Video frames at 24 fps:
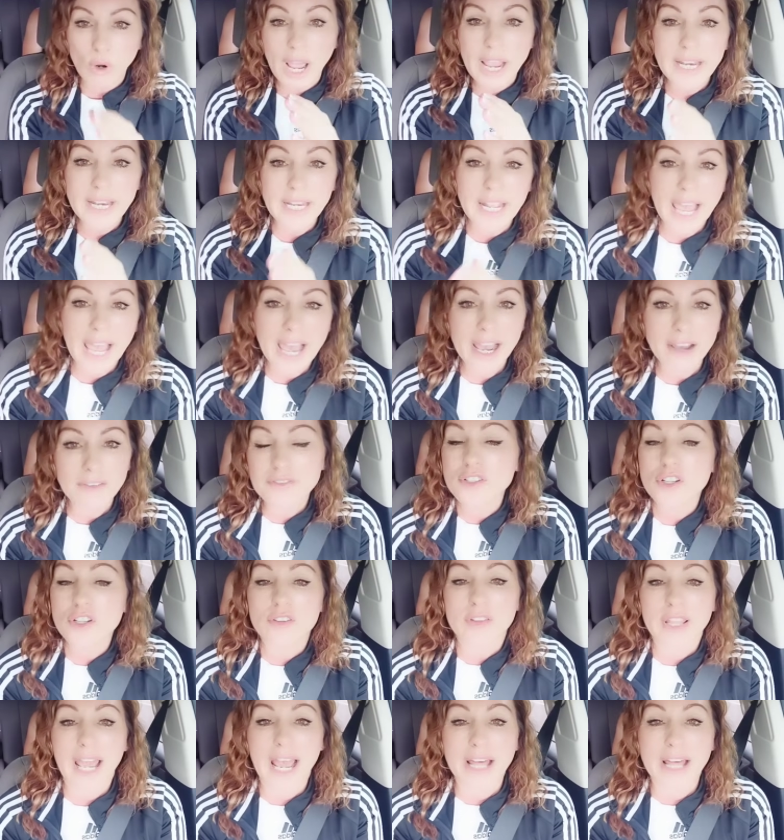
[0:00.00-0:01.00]
right
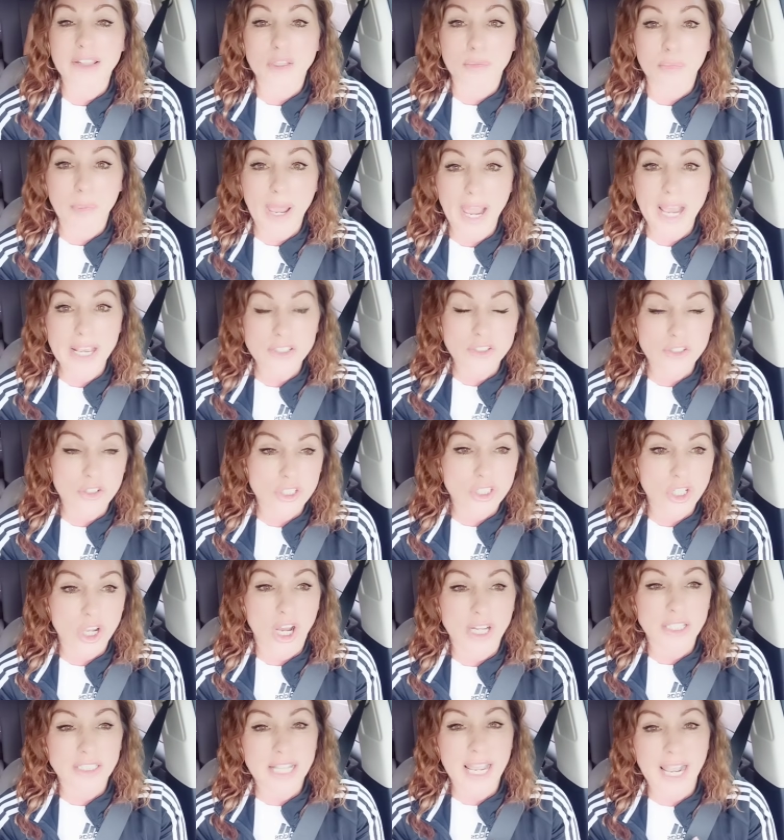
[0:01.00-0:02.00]
after that, the
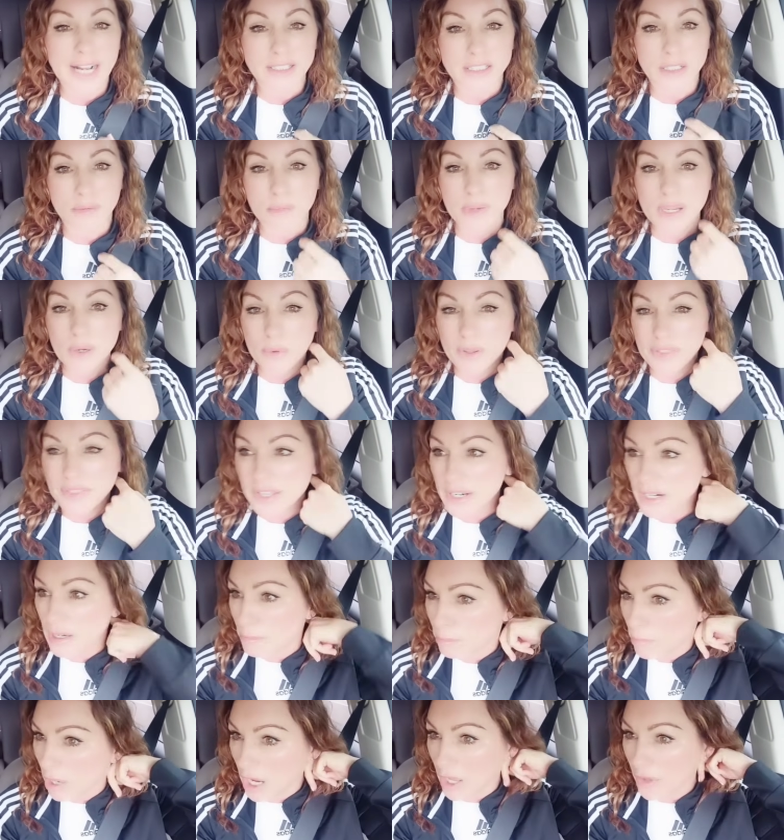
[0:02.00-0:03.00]
pastors contacted me
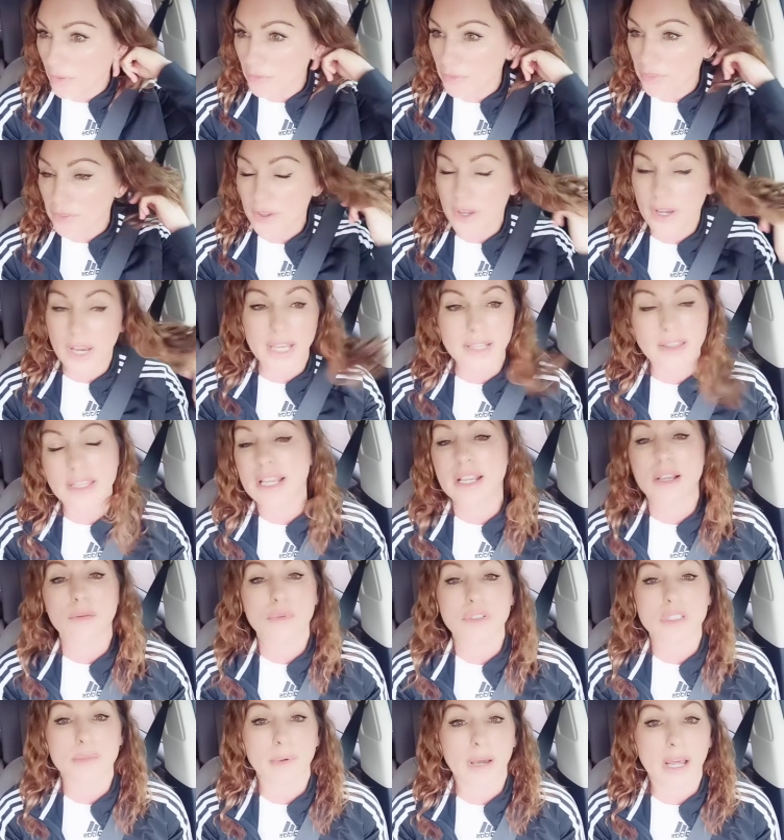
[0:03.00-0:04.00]
within a month. I
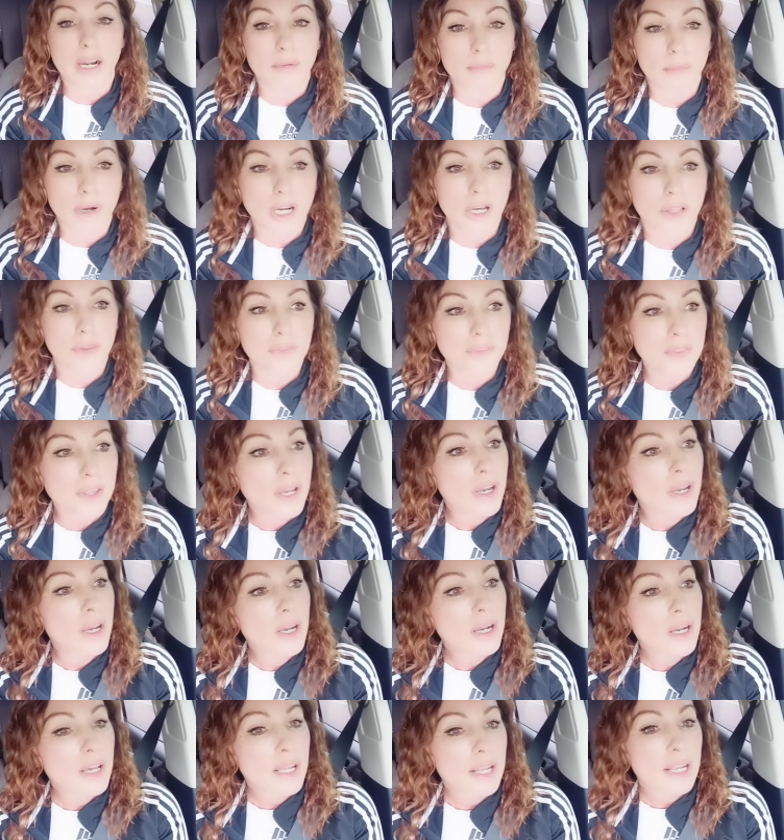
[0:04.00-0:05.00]
think it was about a month.
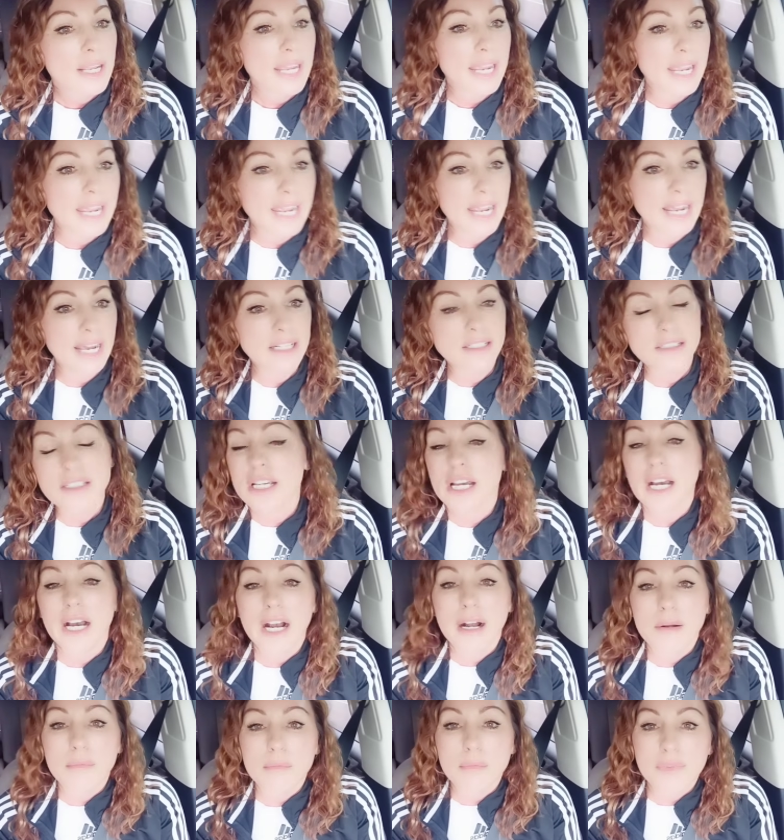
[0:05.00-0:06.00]
And
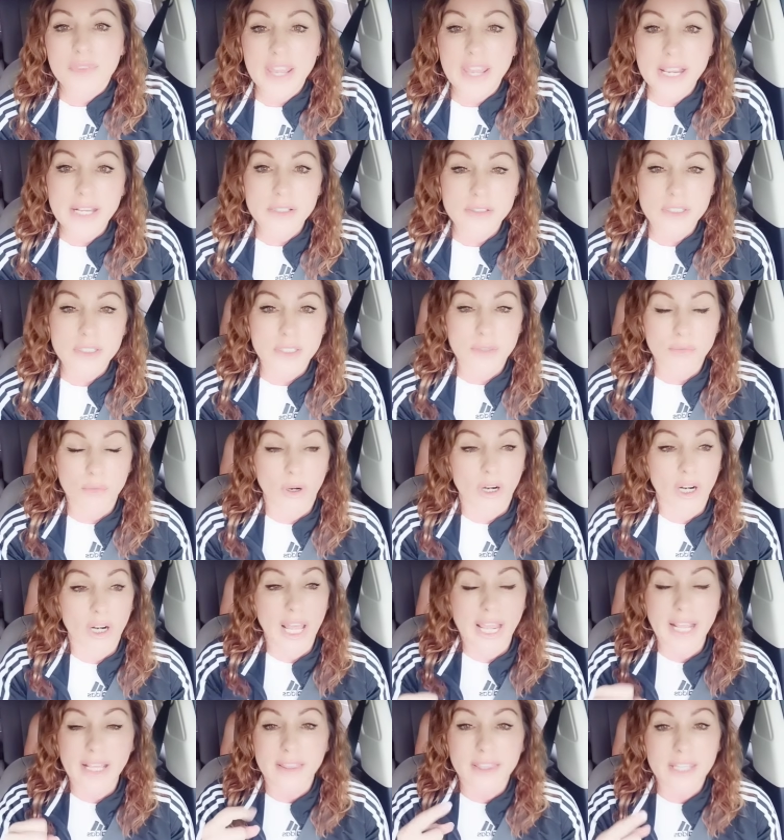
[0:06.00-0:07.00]
they
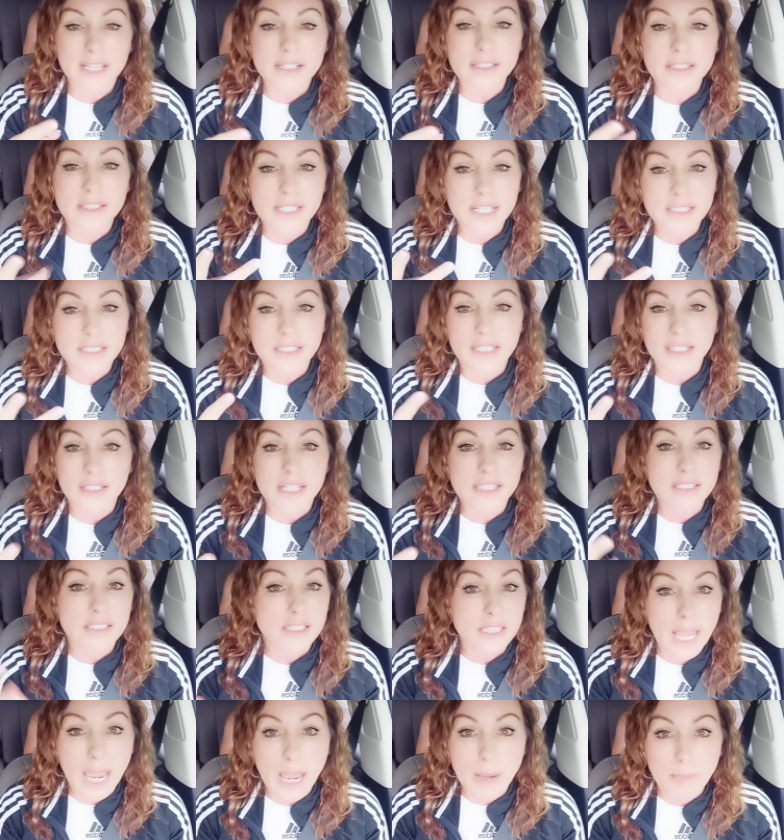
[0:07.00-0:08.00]
were like, this
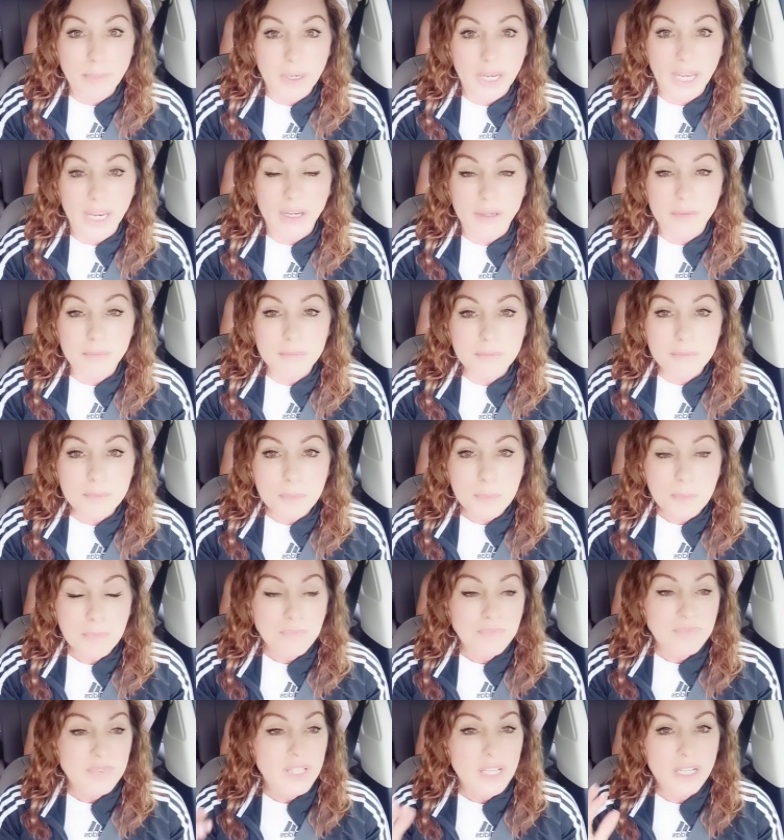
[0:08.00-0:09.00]
is happening.
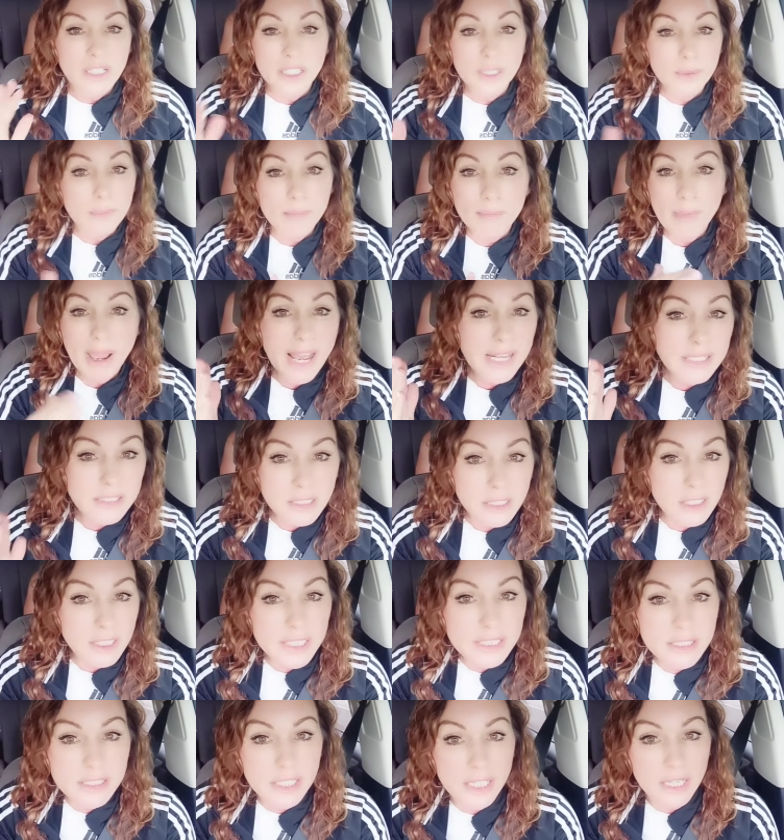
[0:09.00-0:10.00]

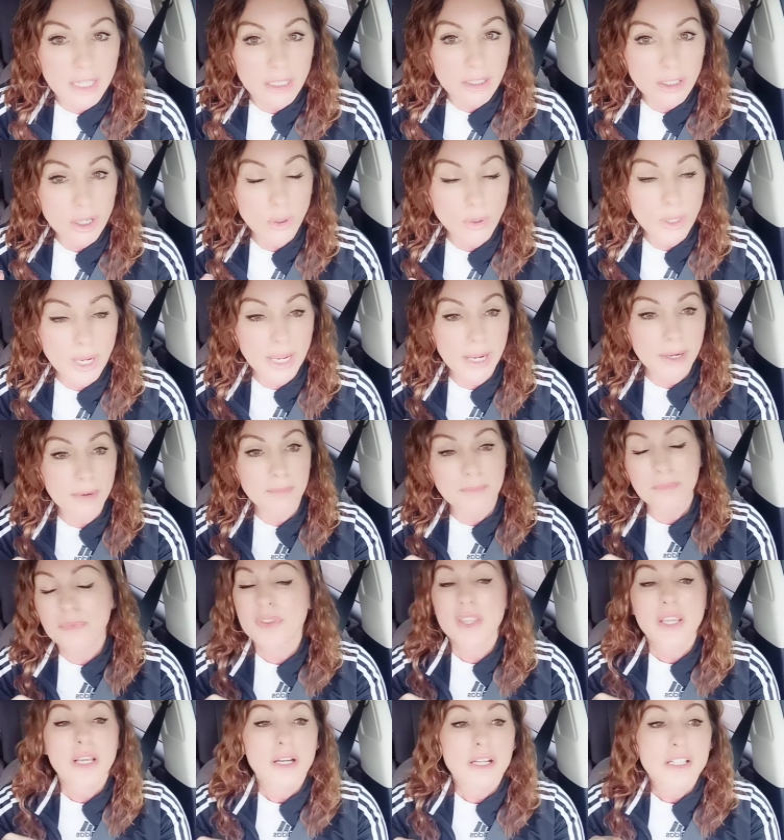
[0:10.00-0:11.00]
Mass cleansing,
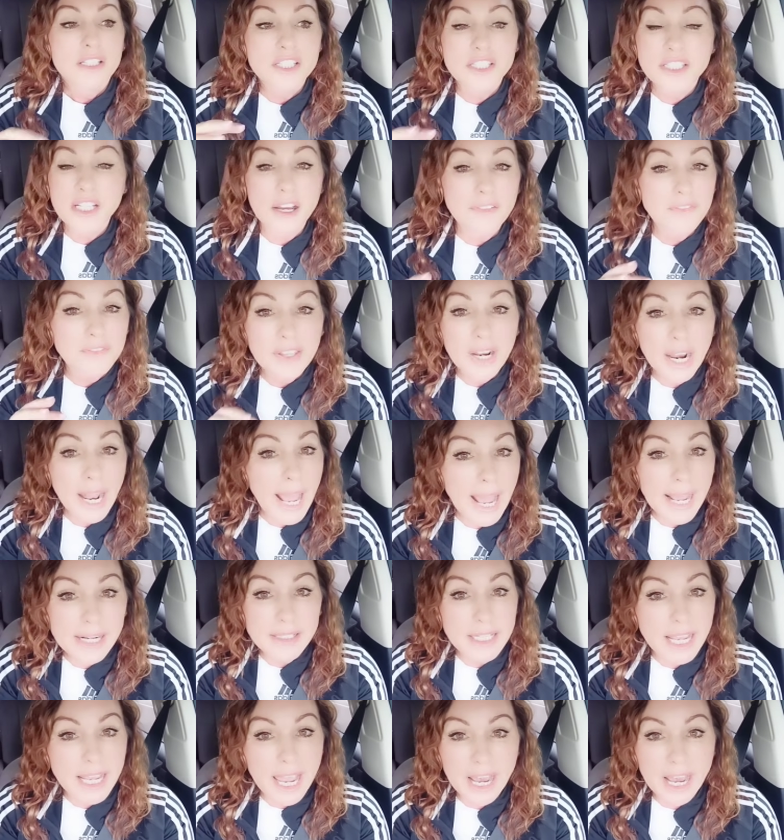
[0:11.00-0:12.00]
okay? Stuff that
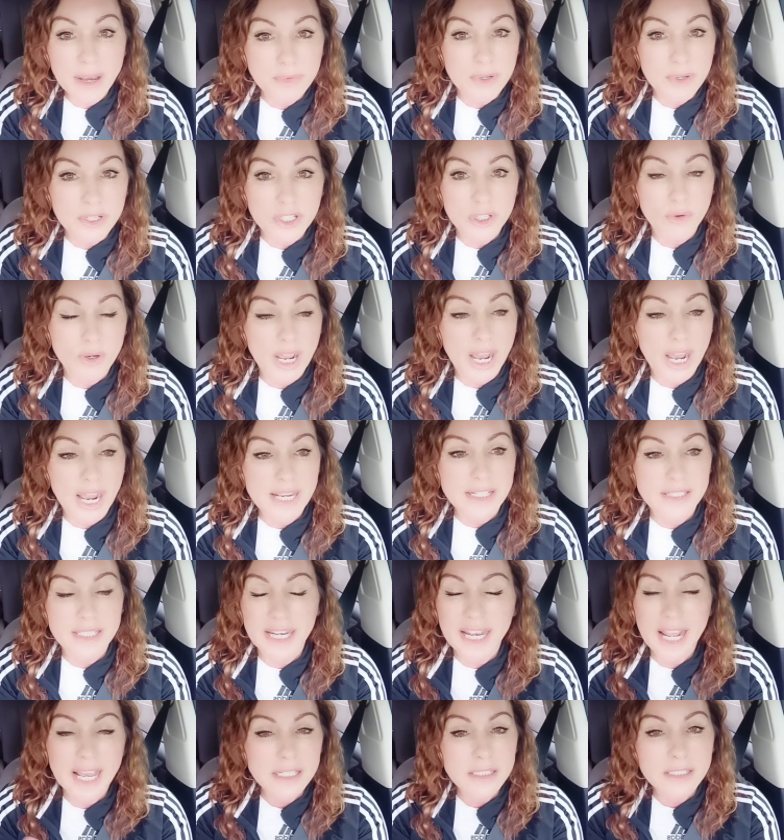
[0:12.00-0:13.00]
had to happen, you
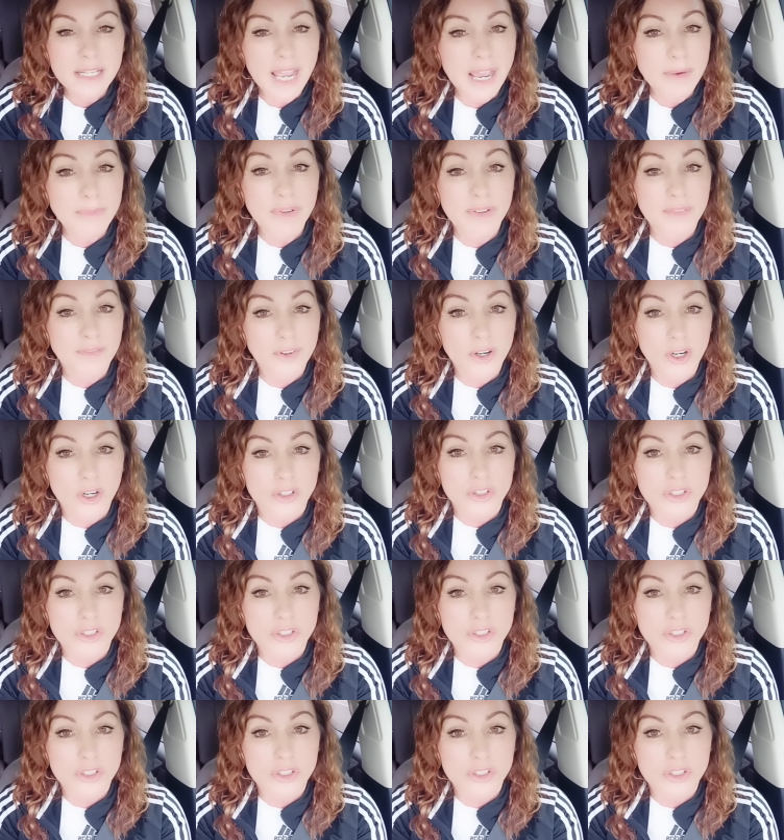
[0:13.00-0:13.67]
guys. It has to happen